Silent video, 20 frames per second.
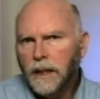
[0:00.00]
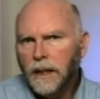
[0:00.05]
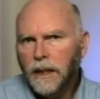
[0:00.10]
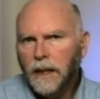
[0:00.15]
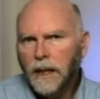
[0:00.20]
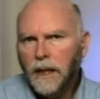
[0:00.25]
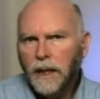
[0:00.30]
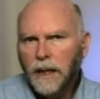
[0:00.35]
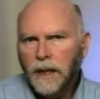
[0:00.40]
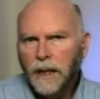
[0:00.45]
Uh,
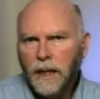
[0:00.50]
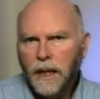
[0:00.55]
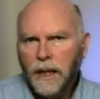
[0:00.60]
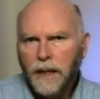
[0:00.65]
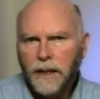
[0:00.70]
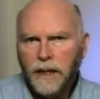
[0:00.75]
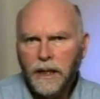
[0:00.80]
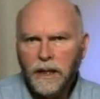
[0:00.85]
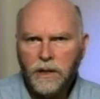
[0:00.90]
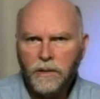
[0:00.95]
I
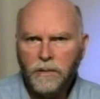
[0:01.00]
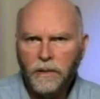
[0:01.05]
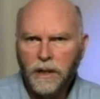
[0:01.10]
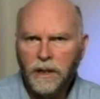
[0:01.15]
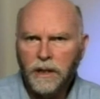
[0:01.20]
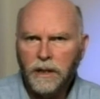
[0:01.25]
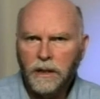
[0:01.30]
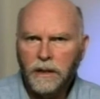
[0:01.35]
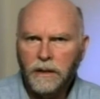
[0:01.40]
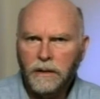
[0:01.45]
think it's one
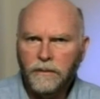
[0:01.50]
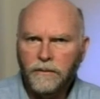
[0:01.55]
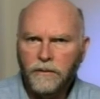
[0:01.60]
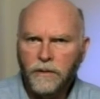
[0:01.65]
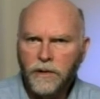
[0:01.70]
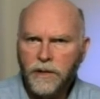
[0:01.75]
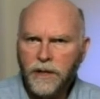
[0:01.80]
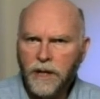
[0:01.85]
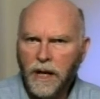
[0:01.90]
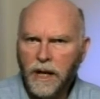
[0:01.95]
of the
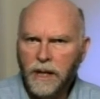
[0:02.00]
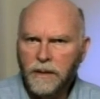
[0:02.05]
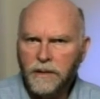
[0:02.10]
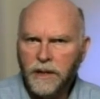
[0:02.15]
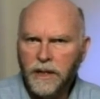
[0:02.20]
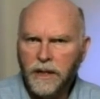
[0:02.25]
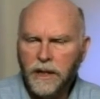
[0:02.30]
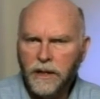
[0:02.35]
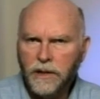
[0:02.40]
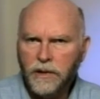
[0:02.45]
first times
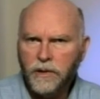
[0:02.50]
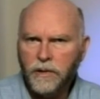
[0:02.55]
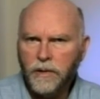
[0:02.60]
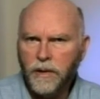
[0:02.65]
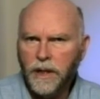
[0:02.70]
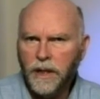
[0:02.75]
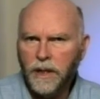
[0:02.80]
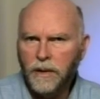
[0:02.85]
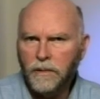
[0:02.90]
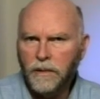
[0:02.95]
in
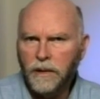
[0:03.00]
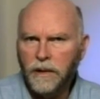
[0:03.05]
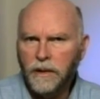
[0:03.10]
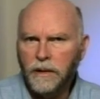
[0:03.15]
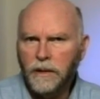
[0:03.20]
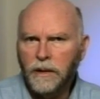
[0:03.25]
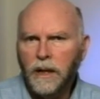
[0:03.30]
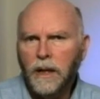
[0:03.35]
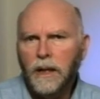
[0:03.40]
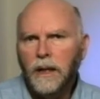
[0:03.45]
history
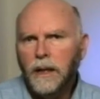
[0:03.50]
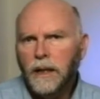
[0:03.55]
where